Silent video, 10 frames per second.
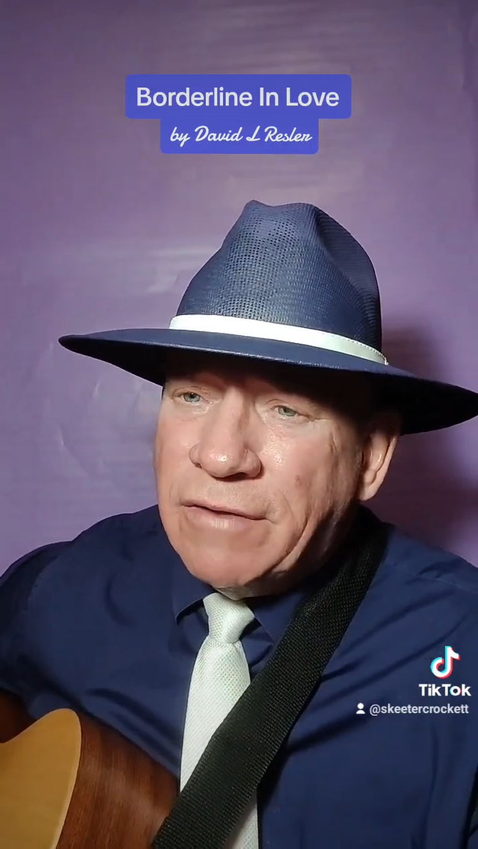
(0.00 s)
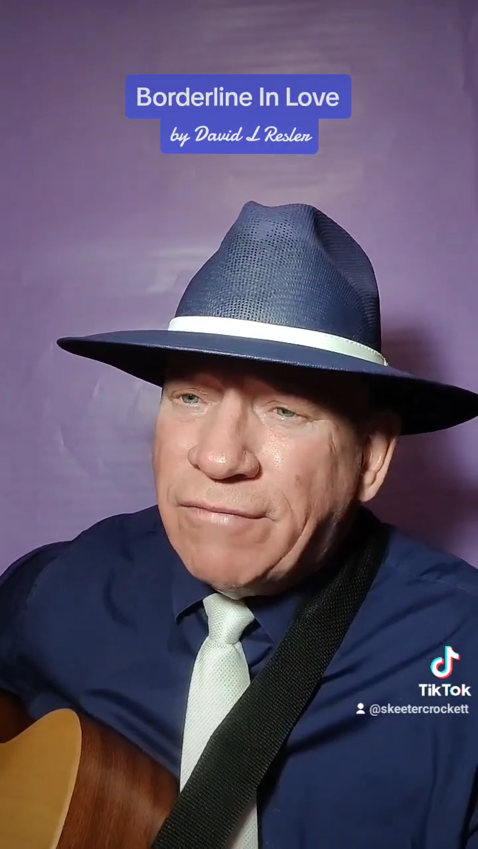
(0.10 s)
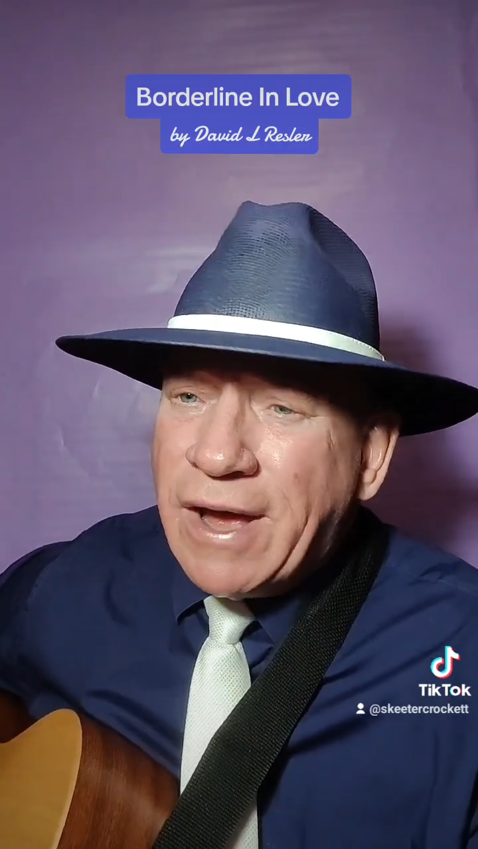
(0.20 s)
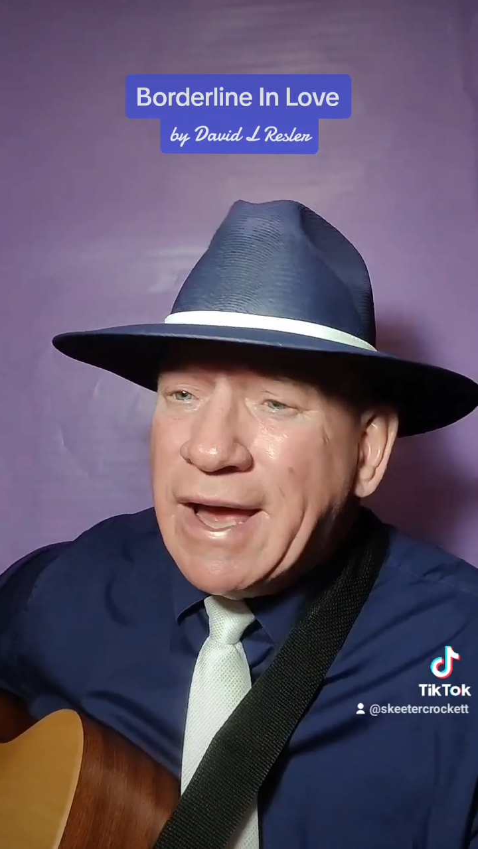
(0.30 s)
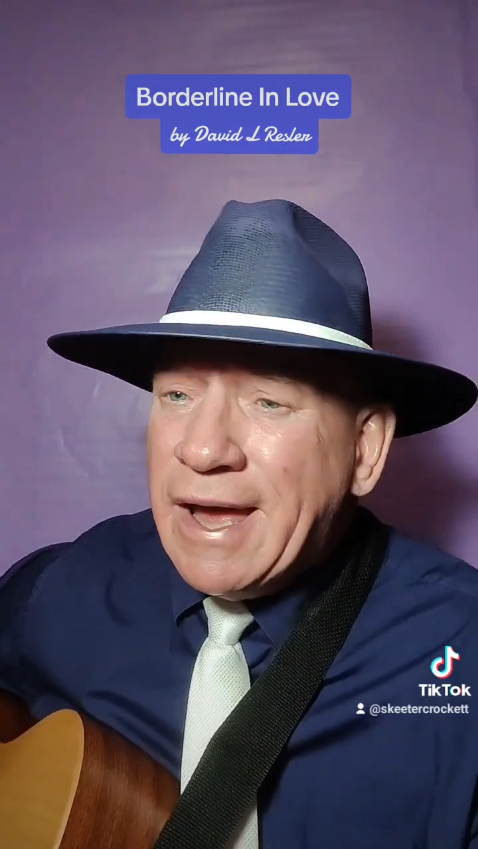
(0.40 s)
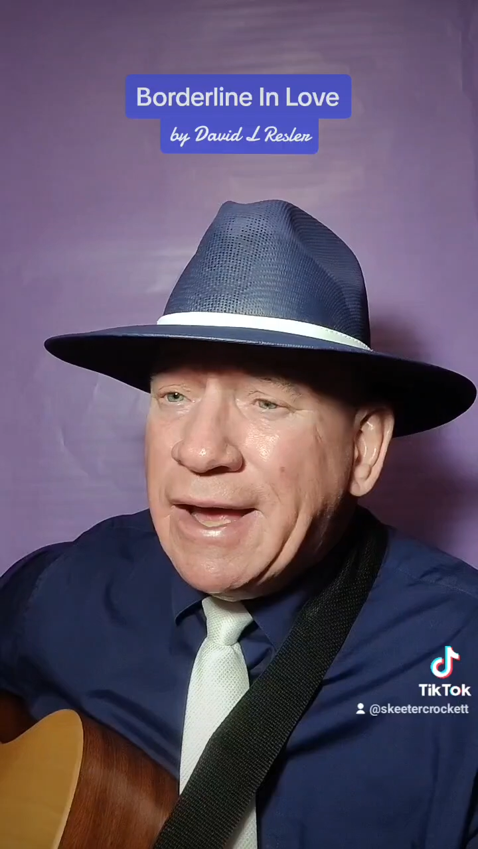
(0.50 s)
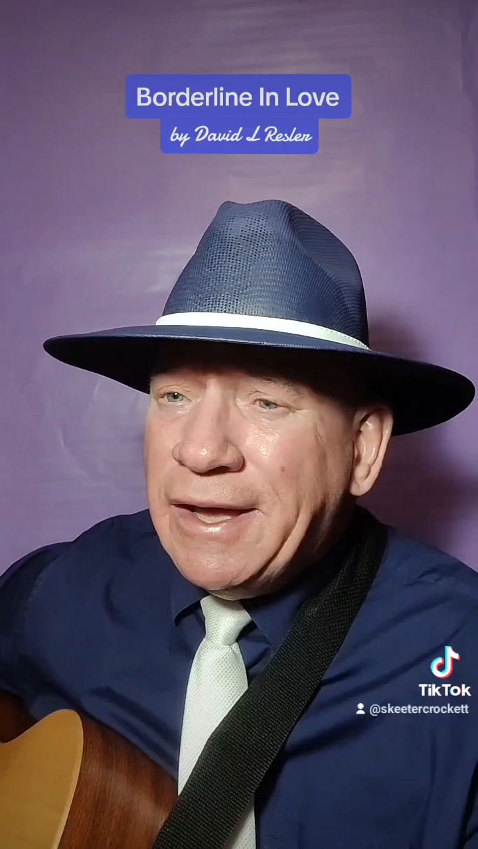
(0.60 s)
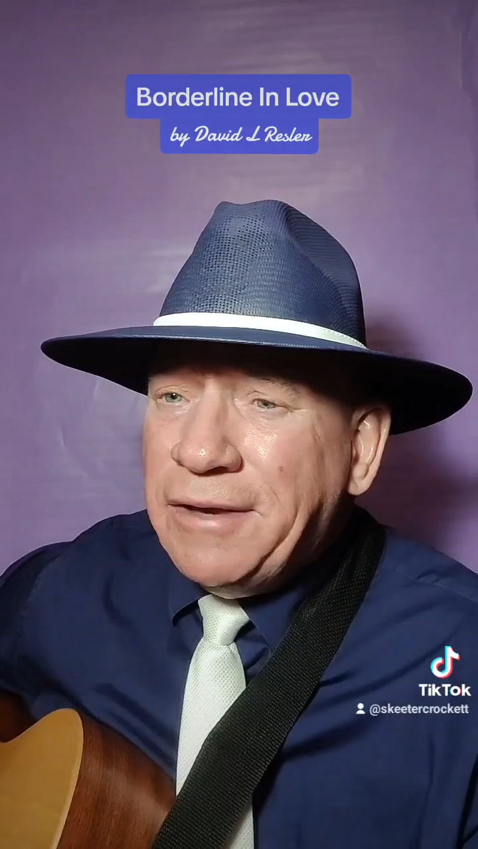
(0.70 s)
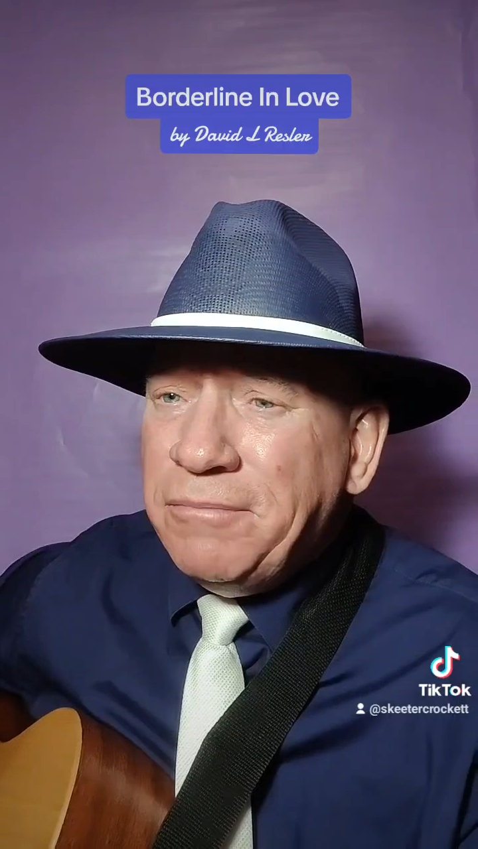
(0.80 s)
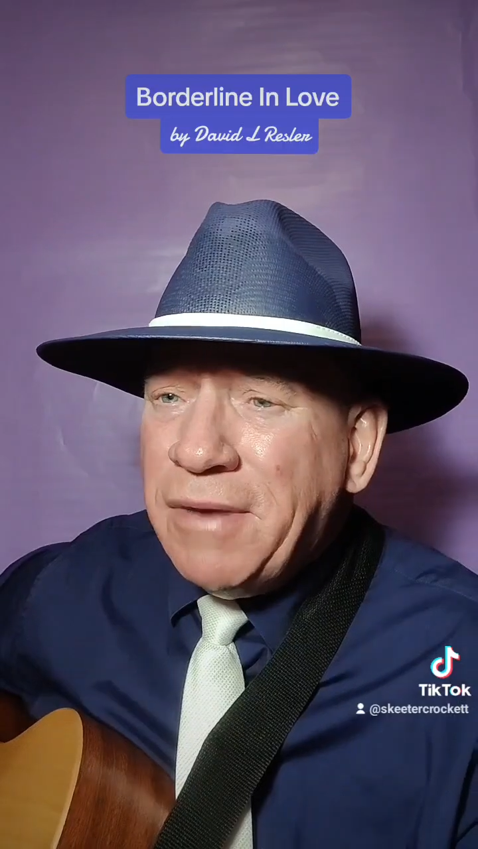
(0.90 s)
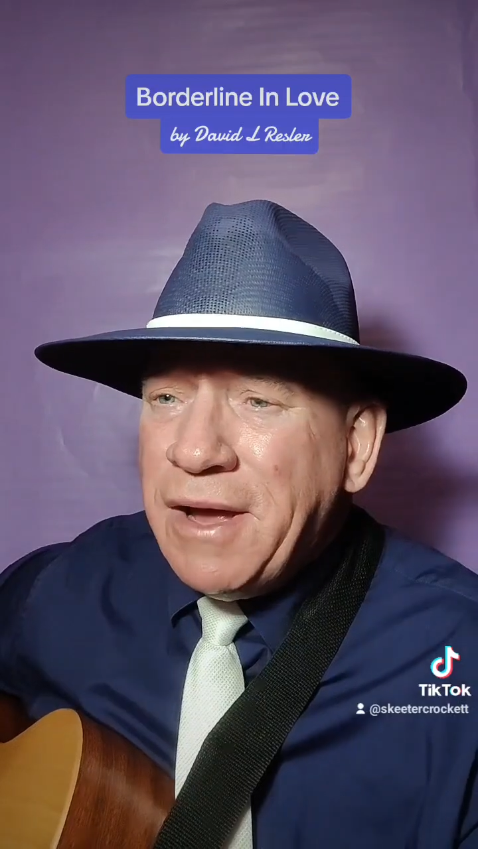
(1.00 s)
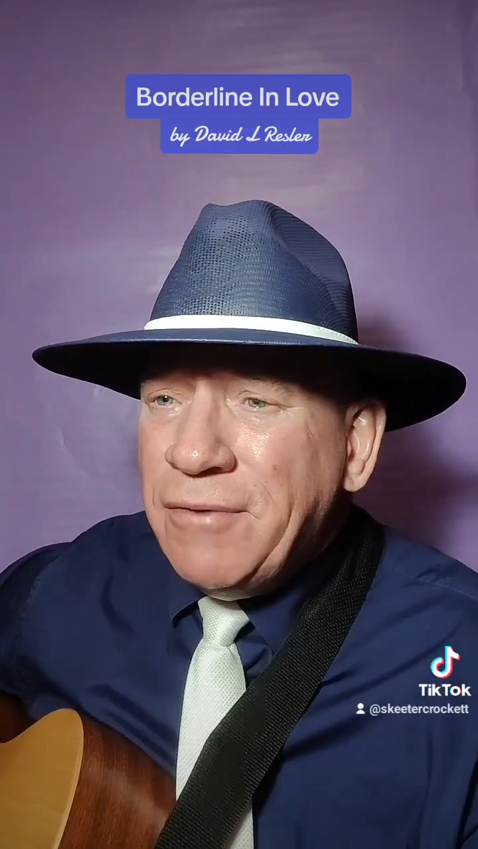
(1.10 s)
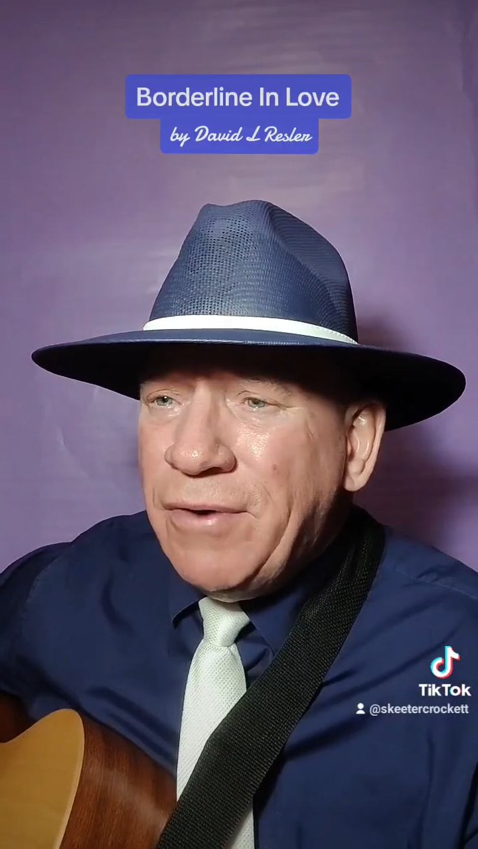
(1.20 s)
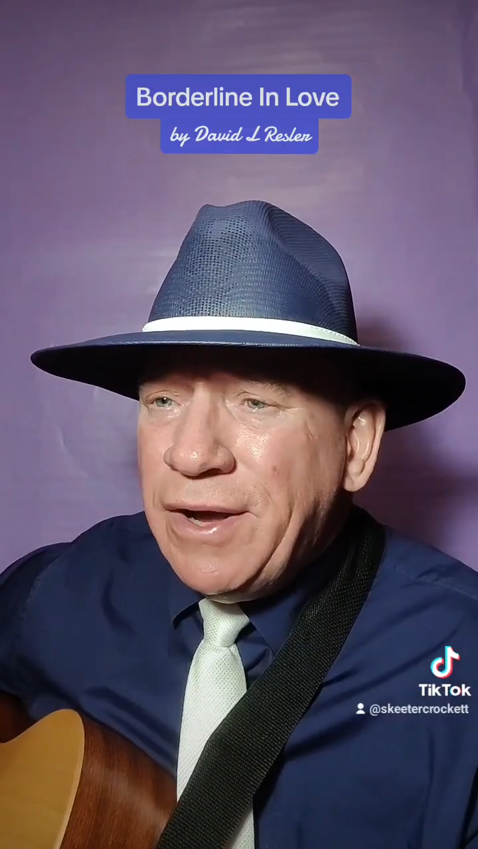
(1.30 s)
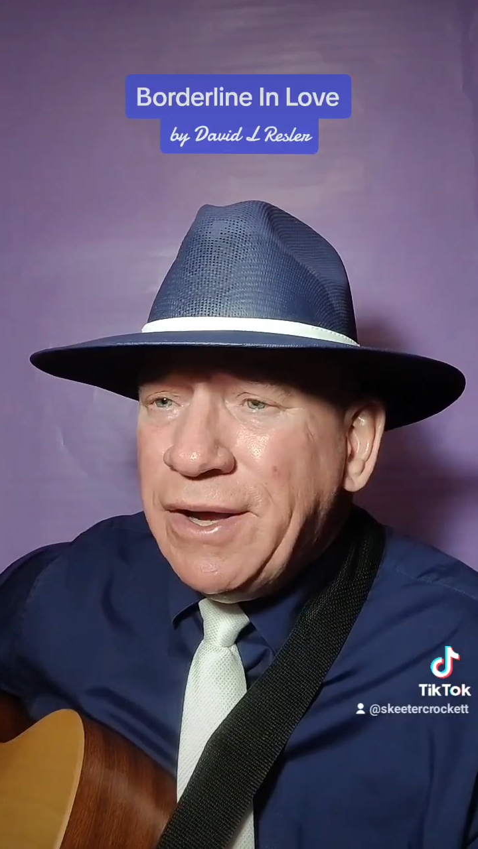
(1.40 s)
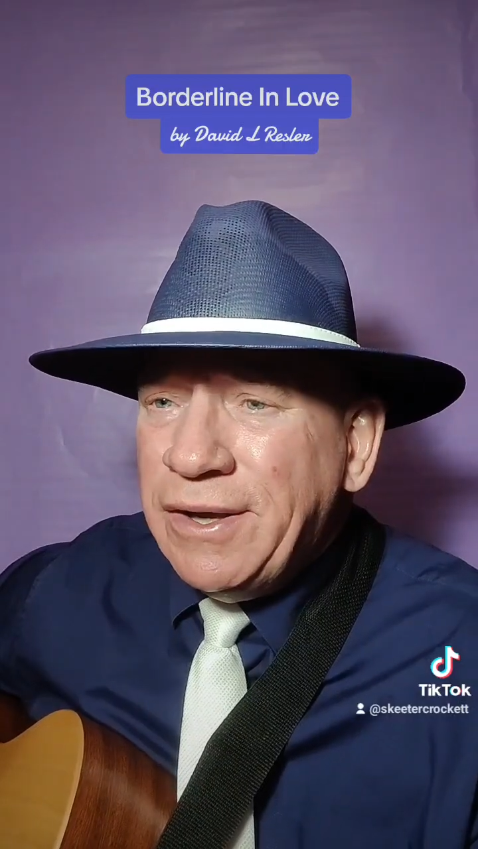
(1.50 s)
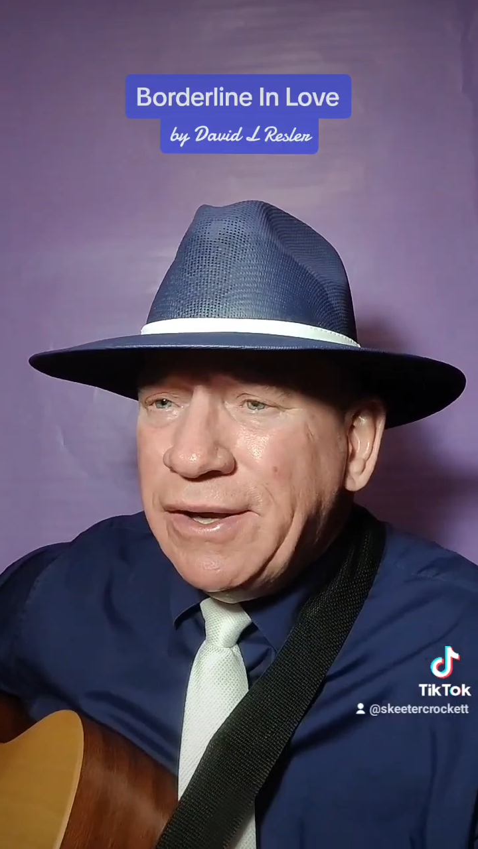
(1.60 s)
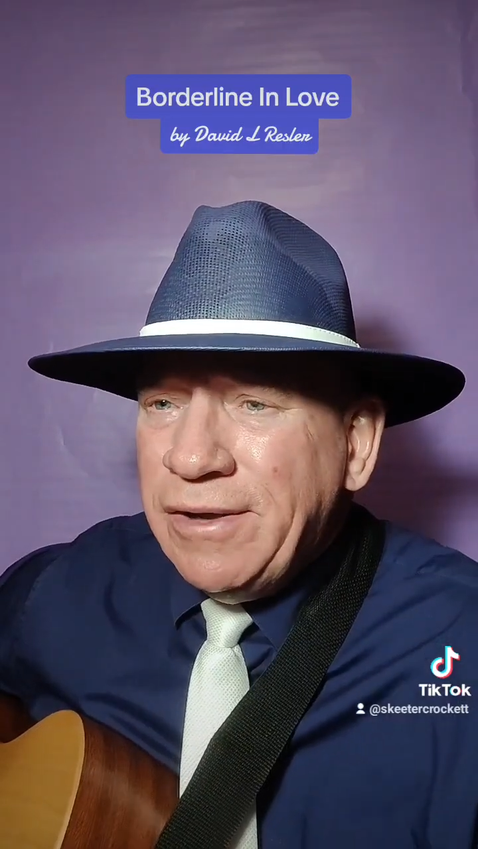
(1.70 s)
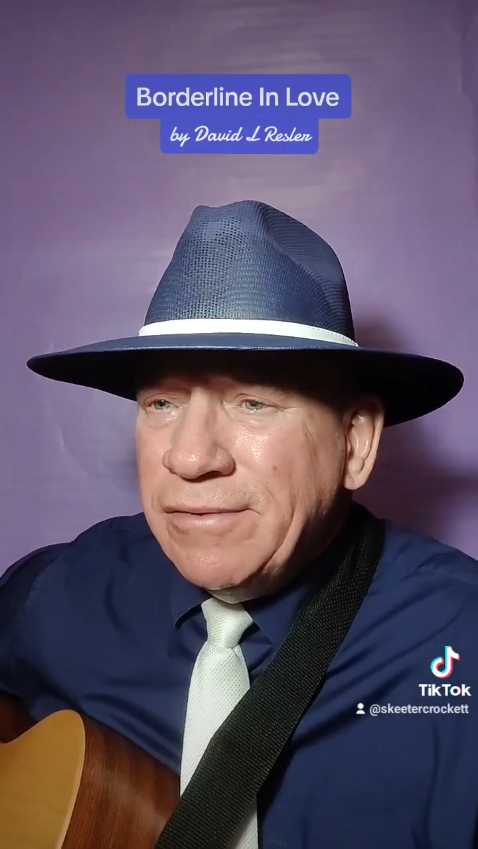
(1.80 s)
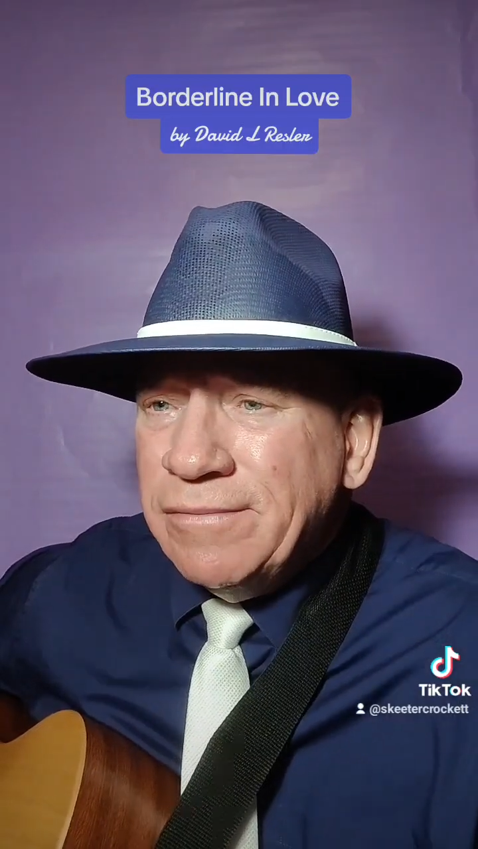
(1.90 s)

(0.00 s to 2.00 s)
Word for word: If I had my way,